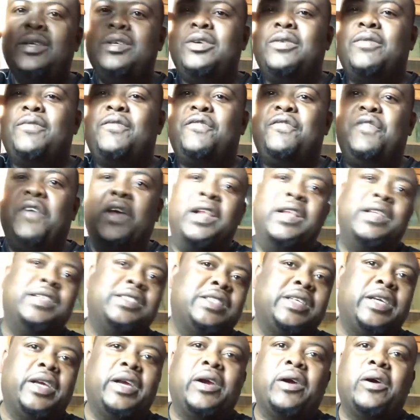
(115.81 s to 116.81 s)
your
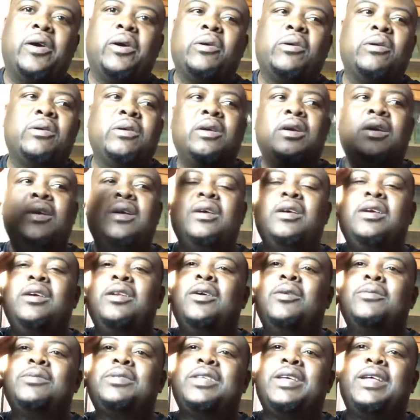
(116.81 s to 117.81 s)
feelings get hurt, you
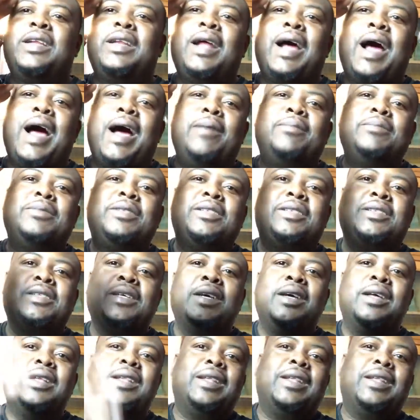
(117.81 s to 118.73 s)
know what I'm saying?